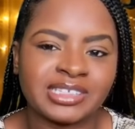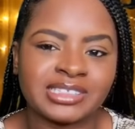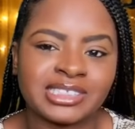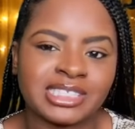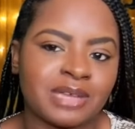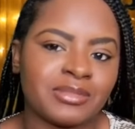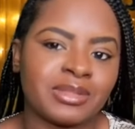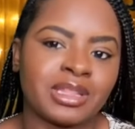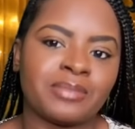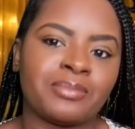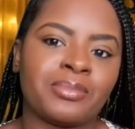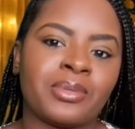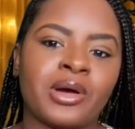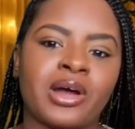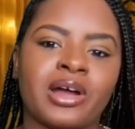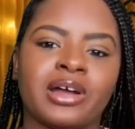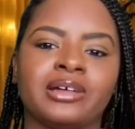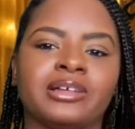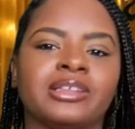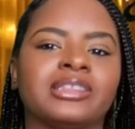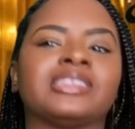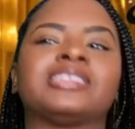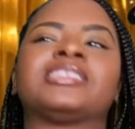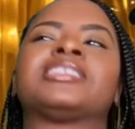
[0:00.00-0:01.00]
Some of the part,
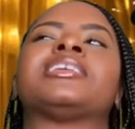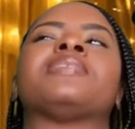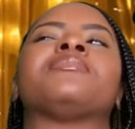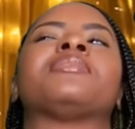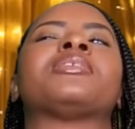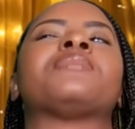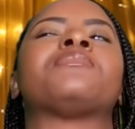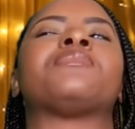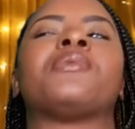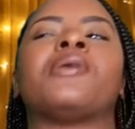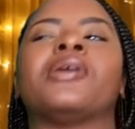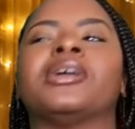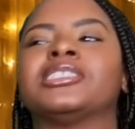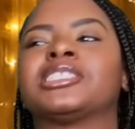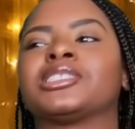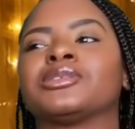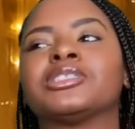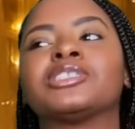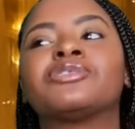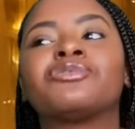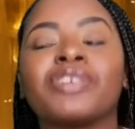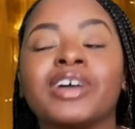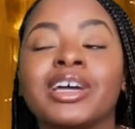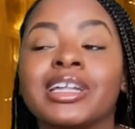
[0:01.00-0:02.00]
some of the points
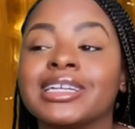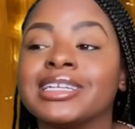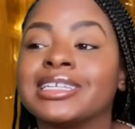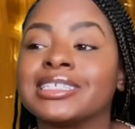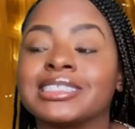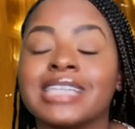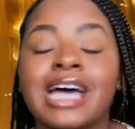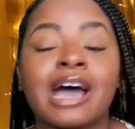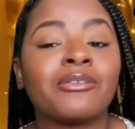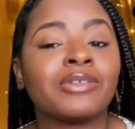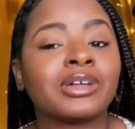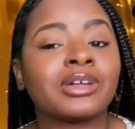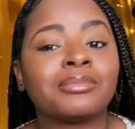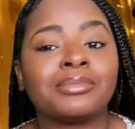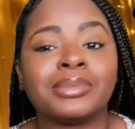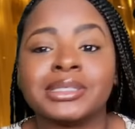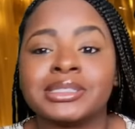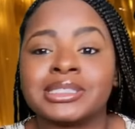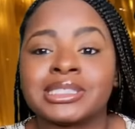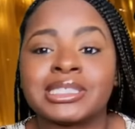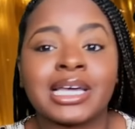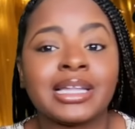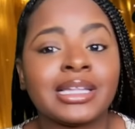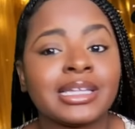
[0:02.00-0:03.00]
was funny because I would have been
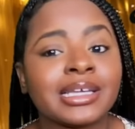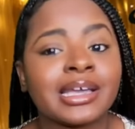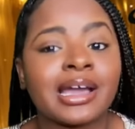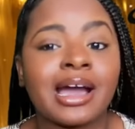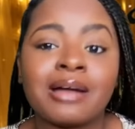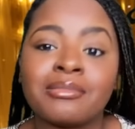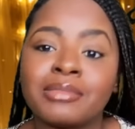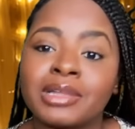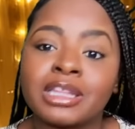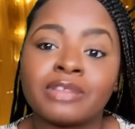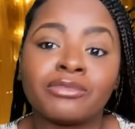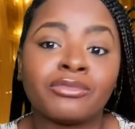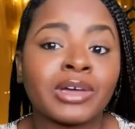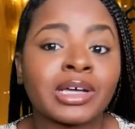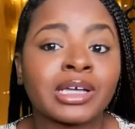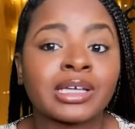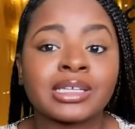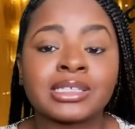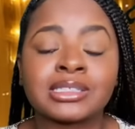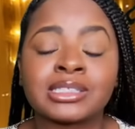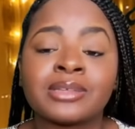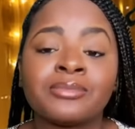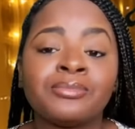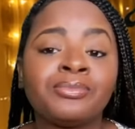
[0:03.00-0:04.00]
telling y'all
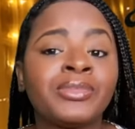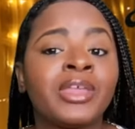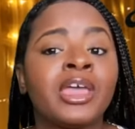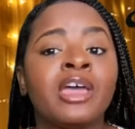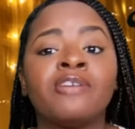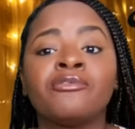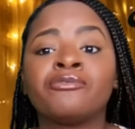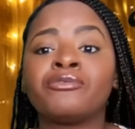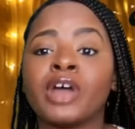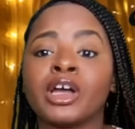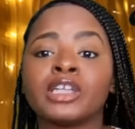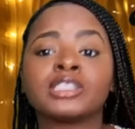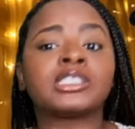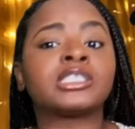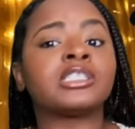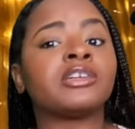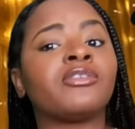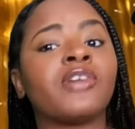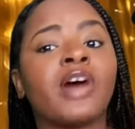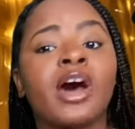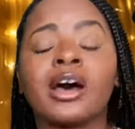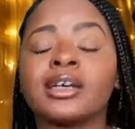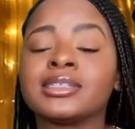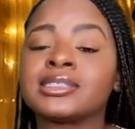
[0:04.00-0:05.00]
motherfuckers. First of
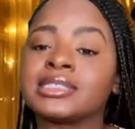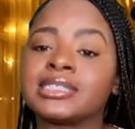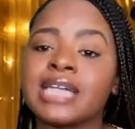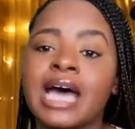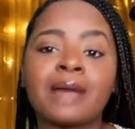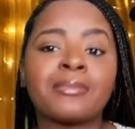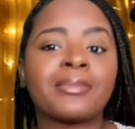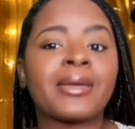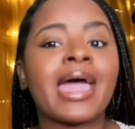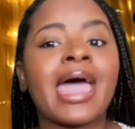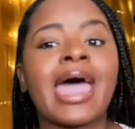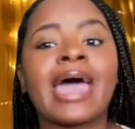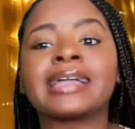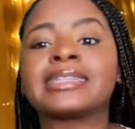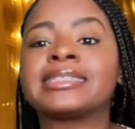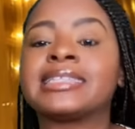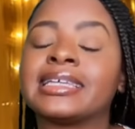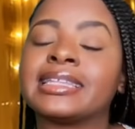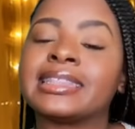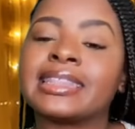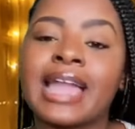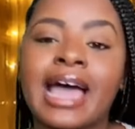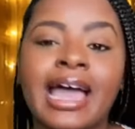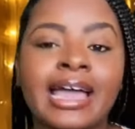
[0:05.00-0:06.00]
all, stop
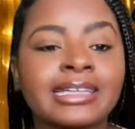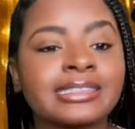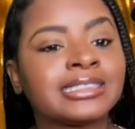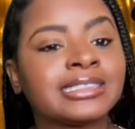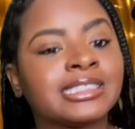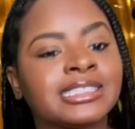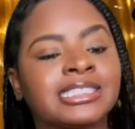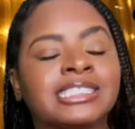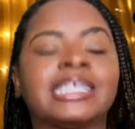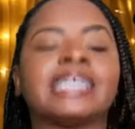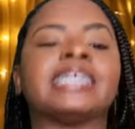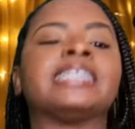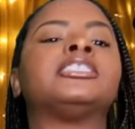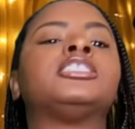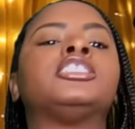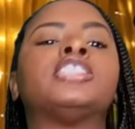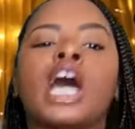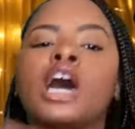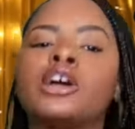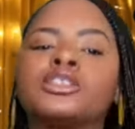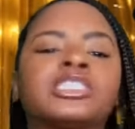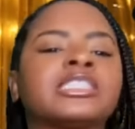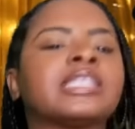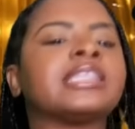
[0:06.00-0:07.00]
acting like see
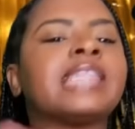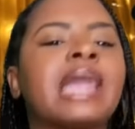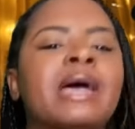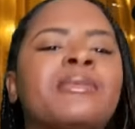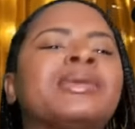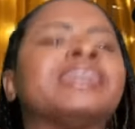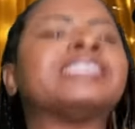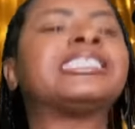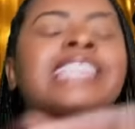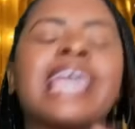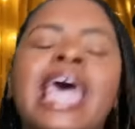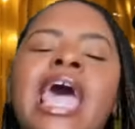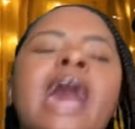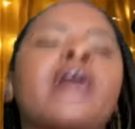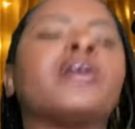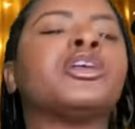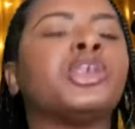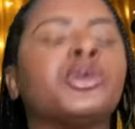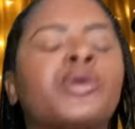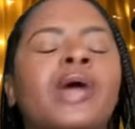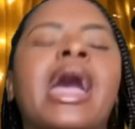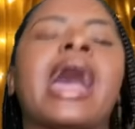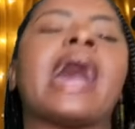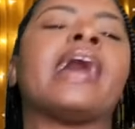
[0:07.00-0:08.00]
Doja. Let me tell
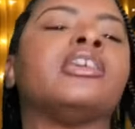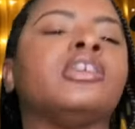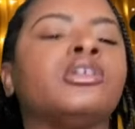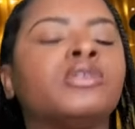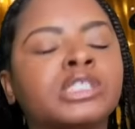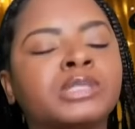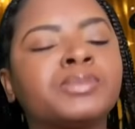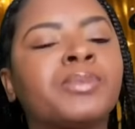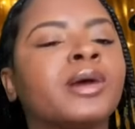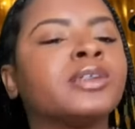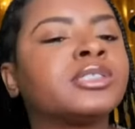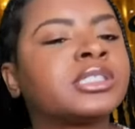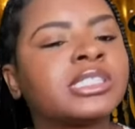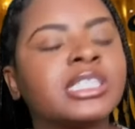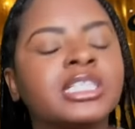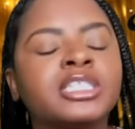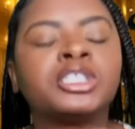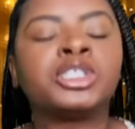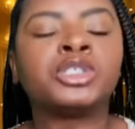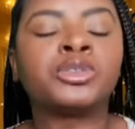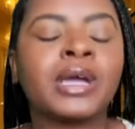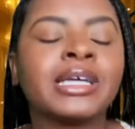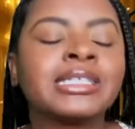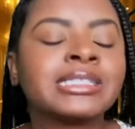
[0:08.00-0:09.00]
you how you was supposed to
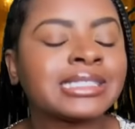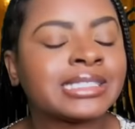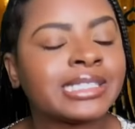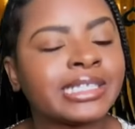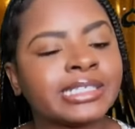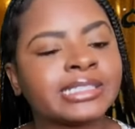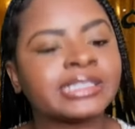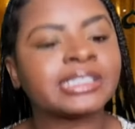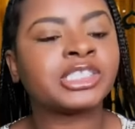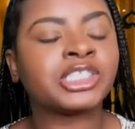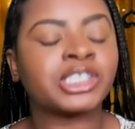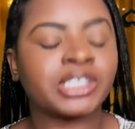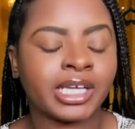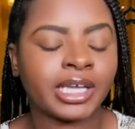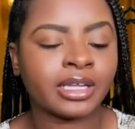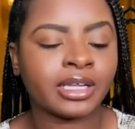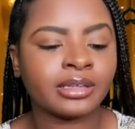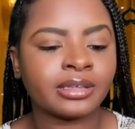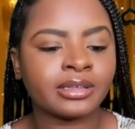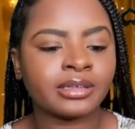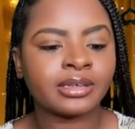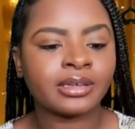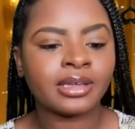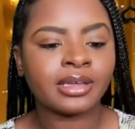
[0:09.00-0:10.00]
address this shit.
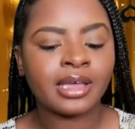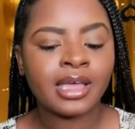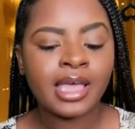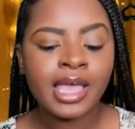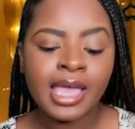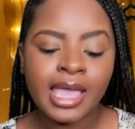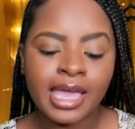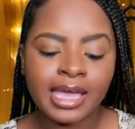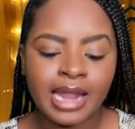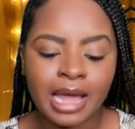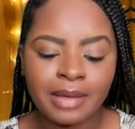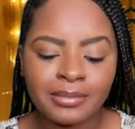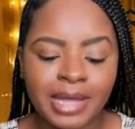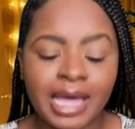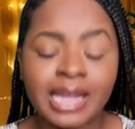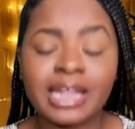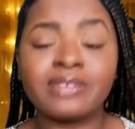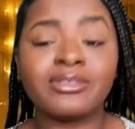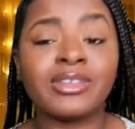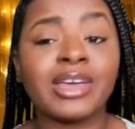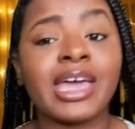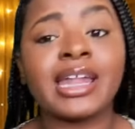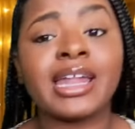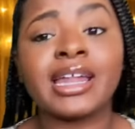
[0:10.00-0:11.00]
And I'm not
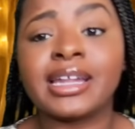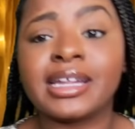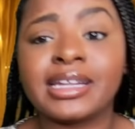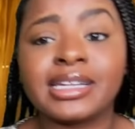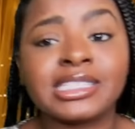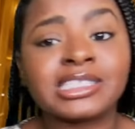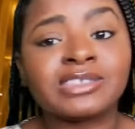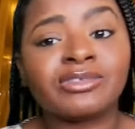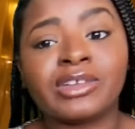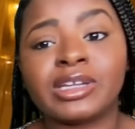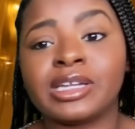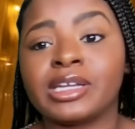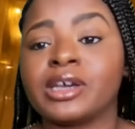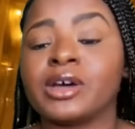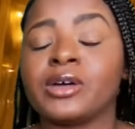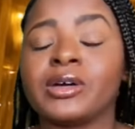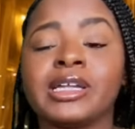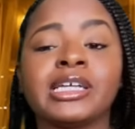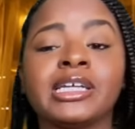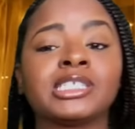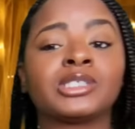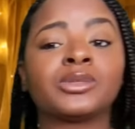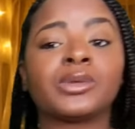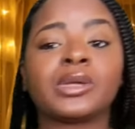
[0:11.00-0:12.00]
even editing this video. It
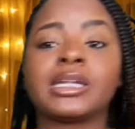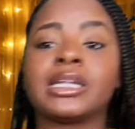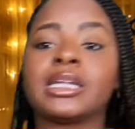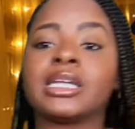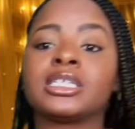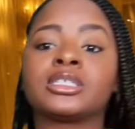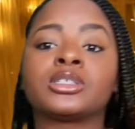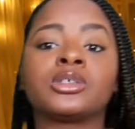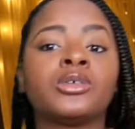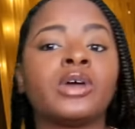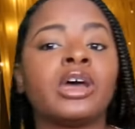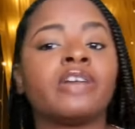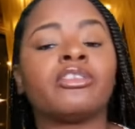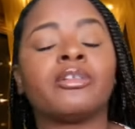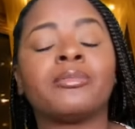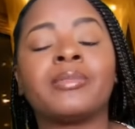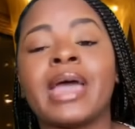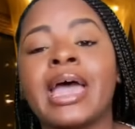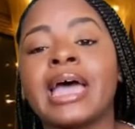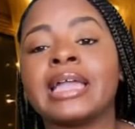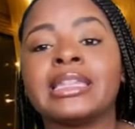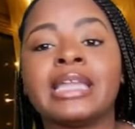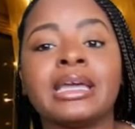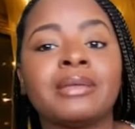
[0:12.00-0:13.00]
is what it is. Whoever
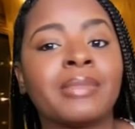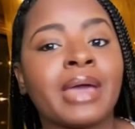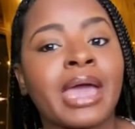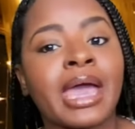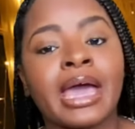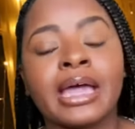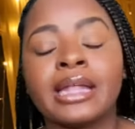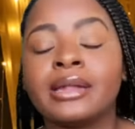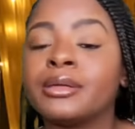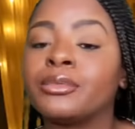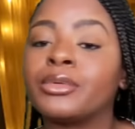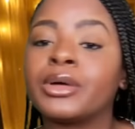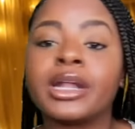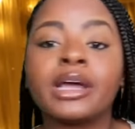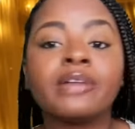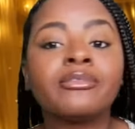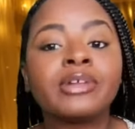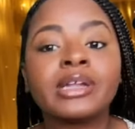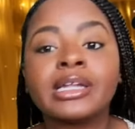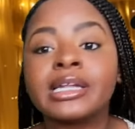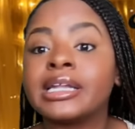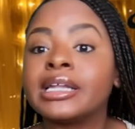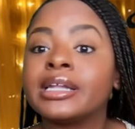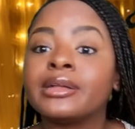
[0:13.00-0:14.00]
mad, they mad.
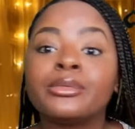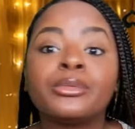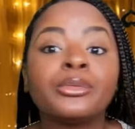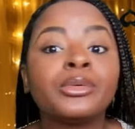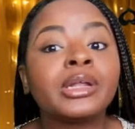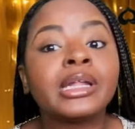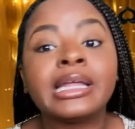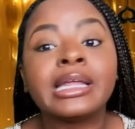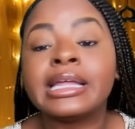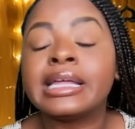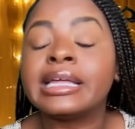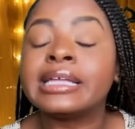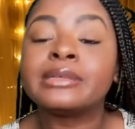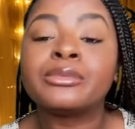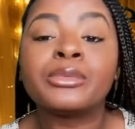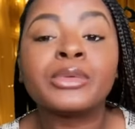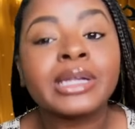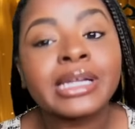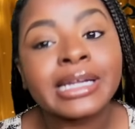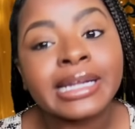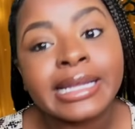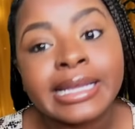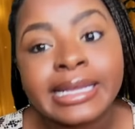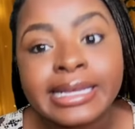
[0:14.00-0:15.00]
Whatever it is, what it is, what
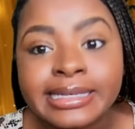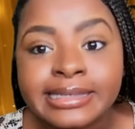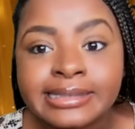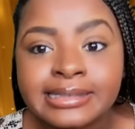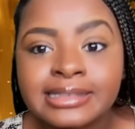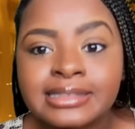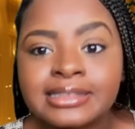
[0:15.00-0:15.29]
it is.